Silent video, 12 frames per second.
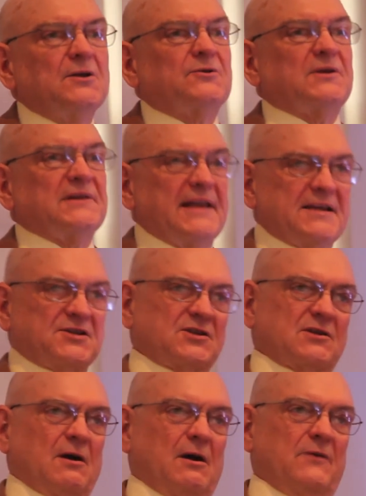to
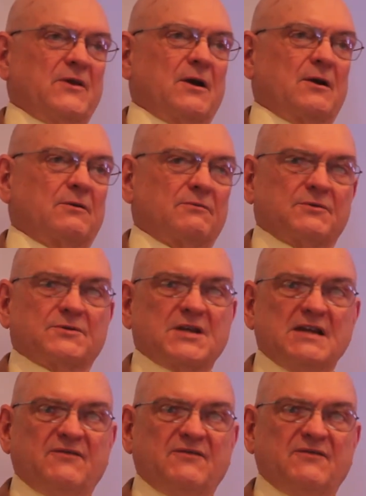list on their C